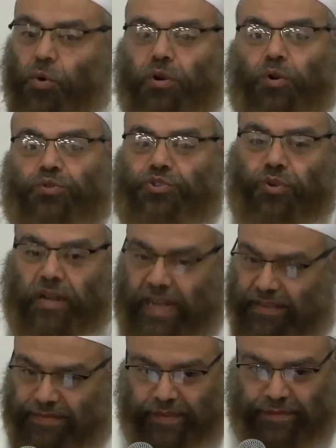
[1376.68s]
You won't lose your
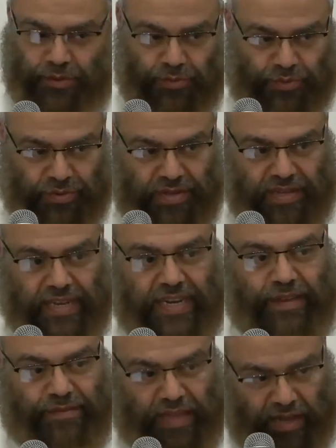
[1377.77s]
life if you
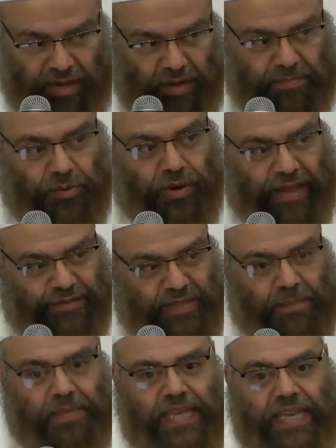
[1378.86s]
leave the haram. You will have
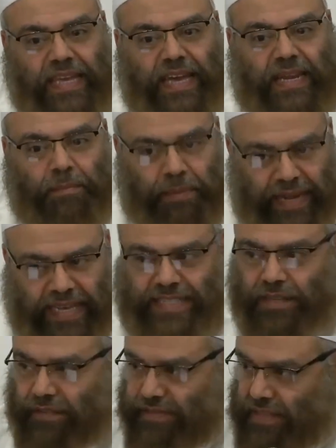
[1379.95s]
something in
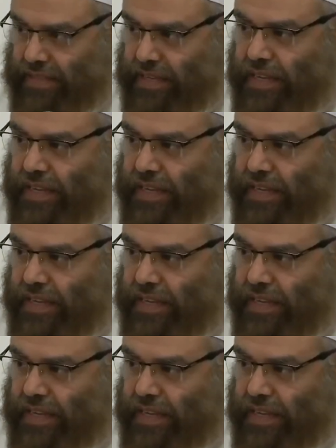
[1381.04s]
place of